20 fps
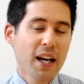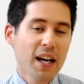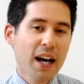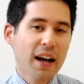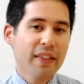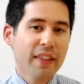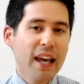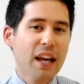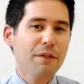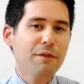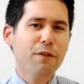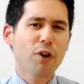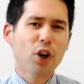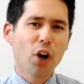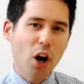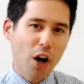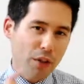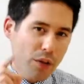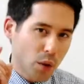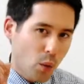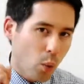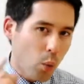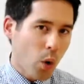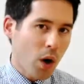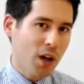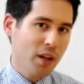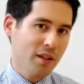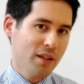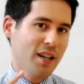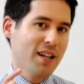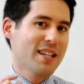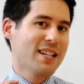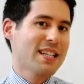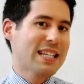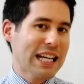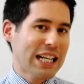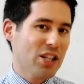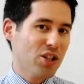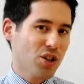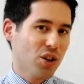And they've forgotten the one
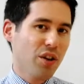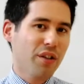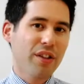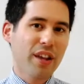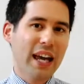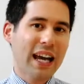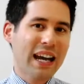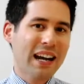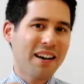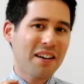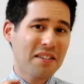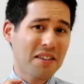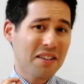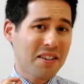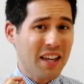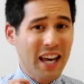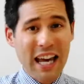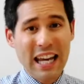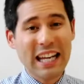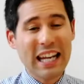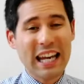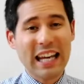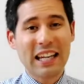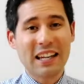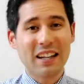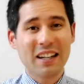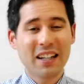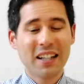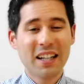essential thing that they need.